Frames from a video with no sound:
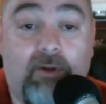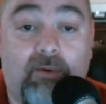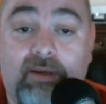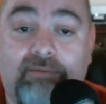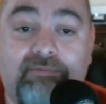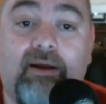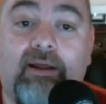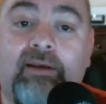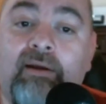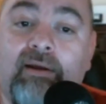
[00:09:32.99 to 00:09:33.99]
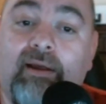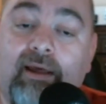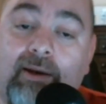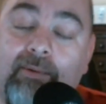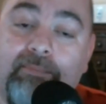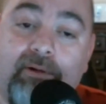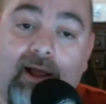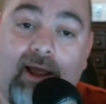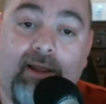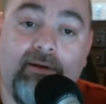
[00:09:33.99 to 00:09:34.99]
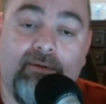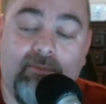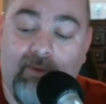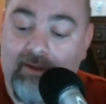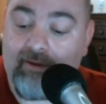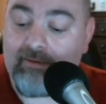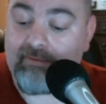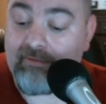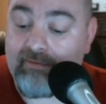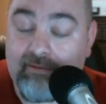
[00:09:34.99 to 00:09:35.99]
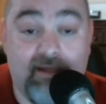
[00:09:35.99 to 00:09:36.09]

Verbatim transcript: Okay, fine. And I replied with,